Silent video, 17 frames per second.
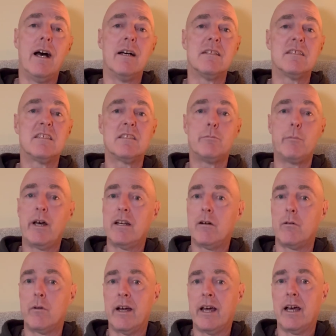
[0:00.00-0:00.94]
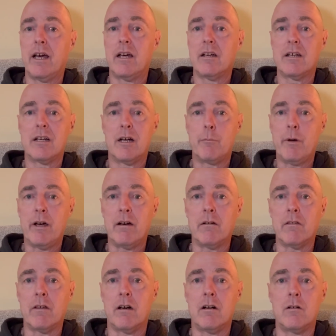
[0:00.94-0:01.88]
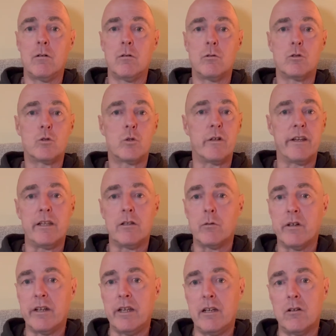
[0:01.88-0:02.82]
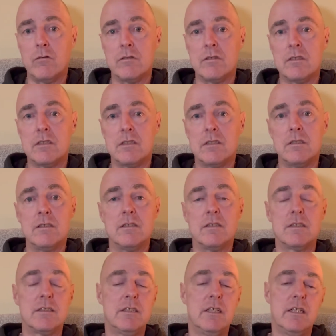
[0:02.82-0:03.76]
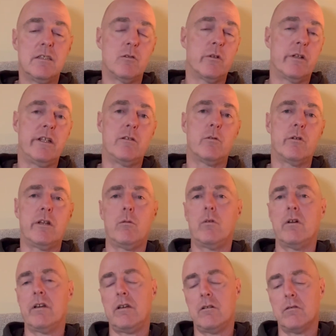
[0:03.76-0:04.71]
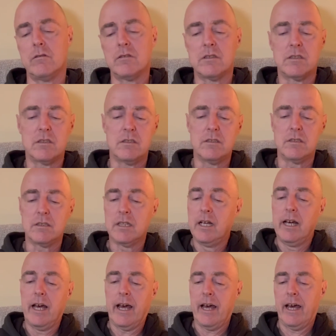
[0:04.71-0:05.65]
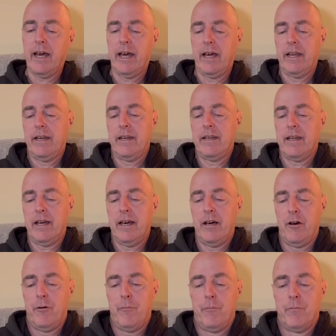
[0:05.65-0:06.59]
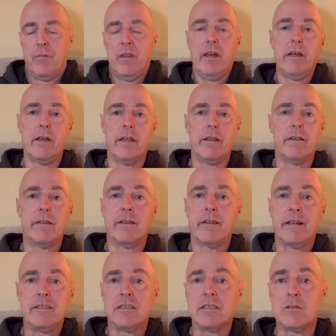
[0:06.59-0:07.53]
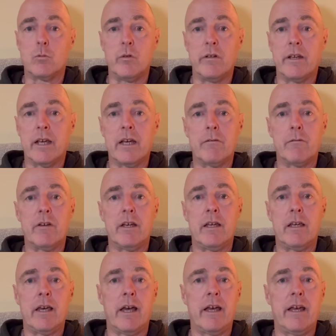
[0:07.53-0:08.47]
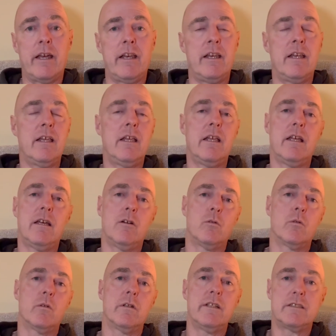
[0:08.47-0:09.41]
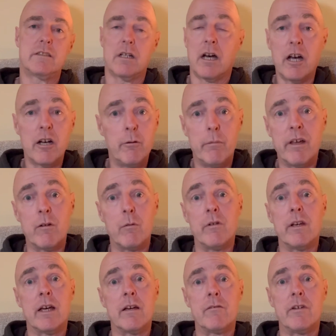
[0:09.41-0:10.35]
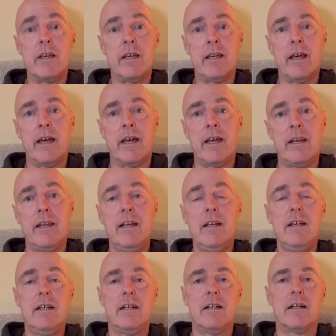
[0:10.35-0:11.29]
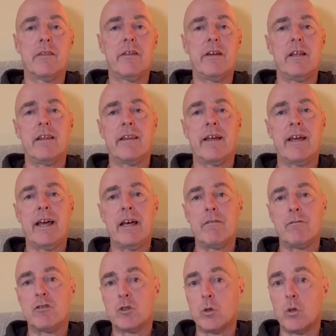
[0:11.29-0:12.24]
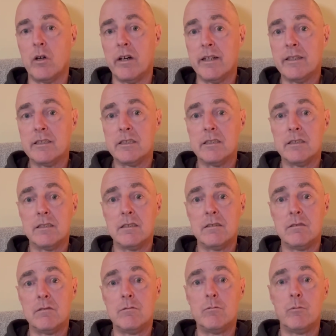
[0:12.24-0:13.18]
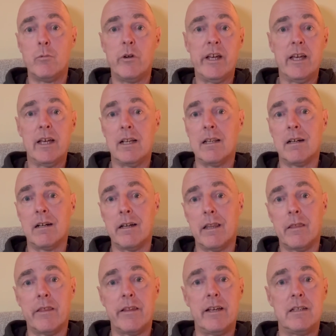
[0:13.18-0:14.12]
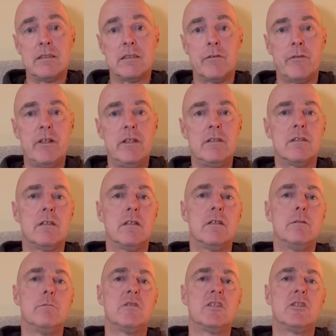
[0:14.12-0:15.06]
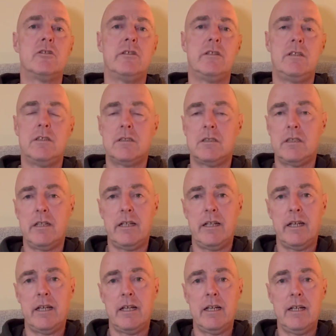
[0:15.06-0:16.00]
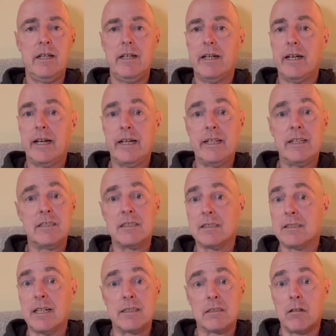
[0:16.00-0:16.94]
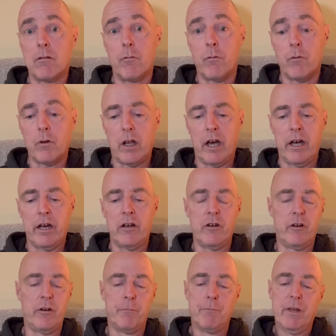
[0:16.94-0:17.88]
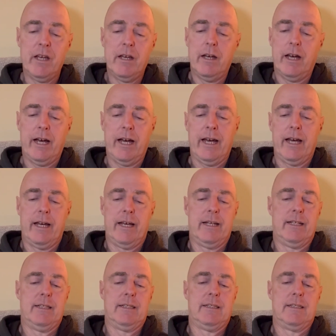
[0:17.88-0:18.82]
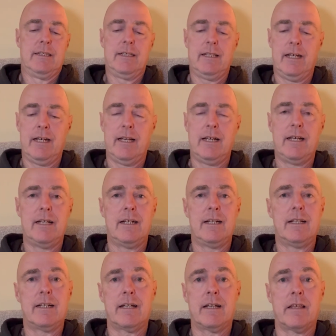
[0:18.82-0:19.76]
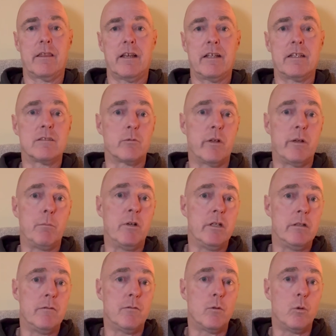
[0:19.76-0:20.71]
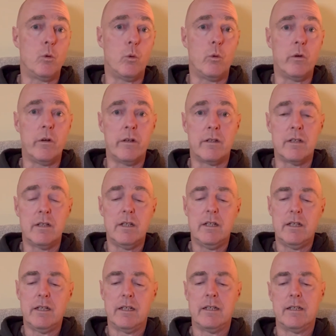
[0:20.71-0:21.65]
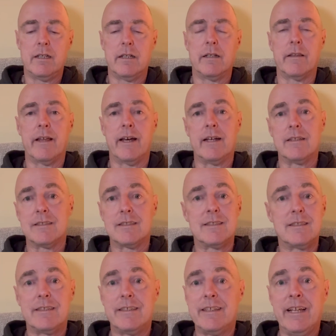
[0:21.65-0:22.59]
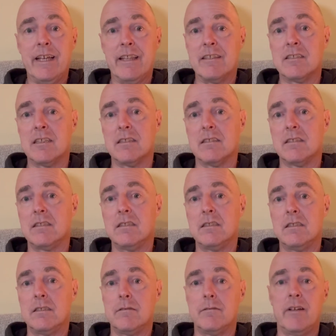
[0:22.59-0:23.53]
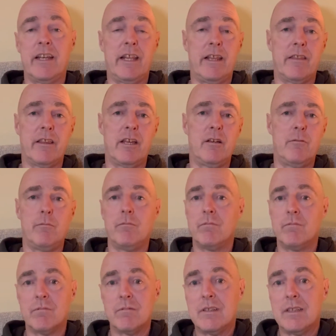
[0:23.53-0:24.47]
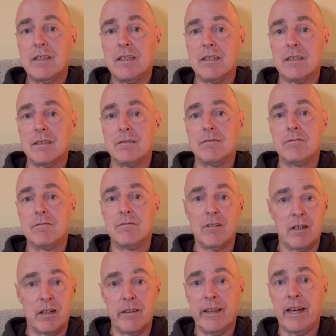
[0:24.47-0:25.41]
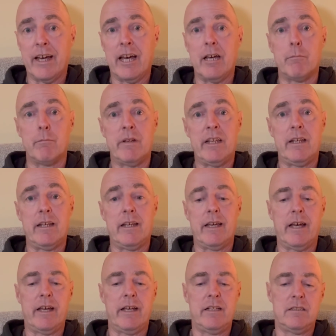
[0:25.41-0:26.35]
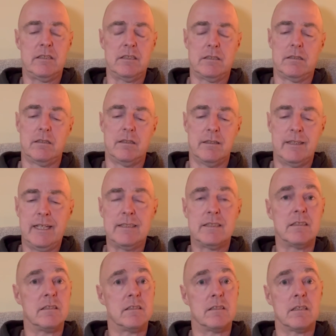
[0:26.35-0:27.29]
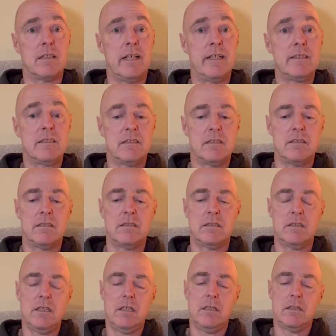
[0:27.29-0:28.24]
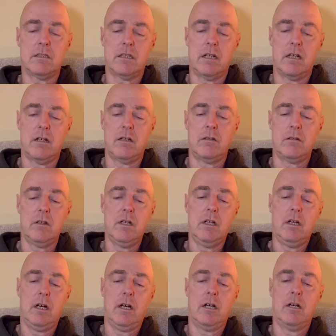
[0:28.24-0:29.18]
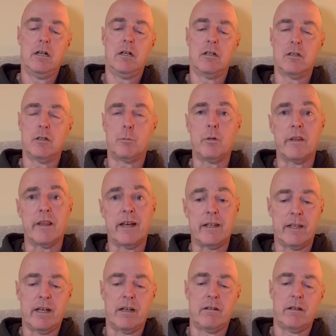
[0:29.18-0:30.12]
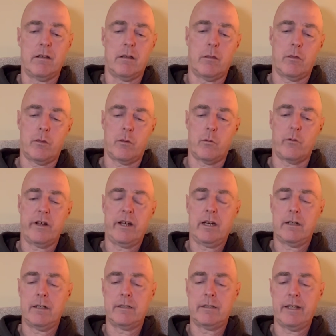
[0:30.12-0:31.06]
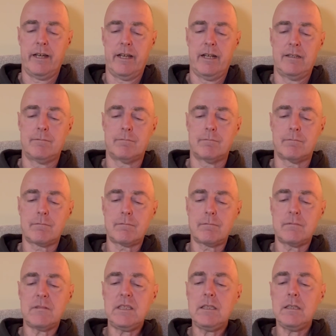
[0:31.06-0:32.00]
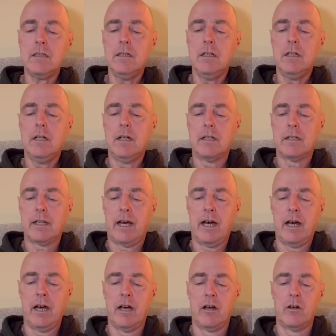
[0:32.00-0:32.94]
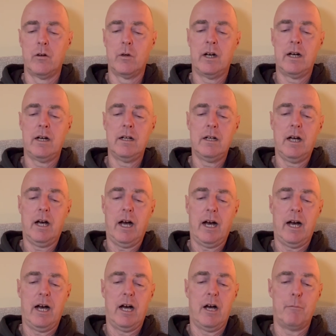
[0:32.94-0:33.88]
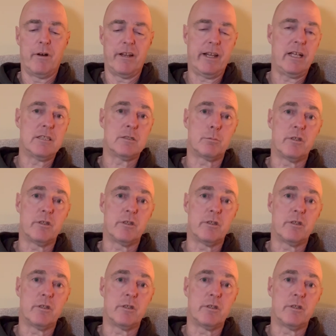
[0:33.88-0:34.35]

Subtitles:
smell a rat about the whole 2020 nonsense, 2021 nonsense, and they just wouldn't have it again, or at least I hope they wouldn't have it again. I think they have tried to reignite things a few times during this year, and it just hasn't flown. And I think as we move forward, the chances of anything kind of like that happening again just lessens and lessens. So I'm going to put that down at a 3 out of 10. So my next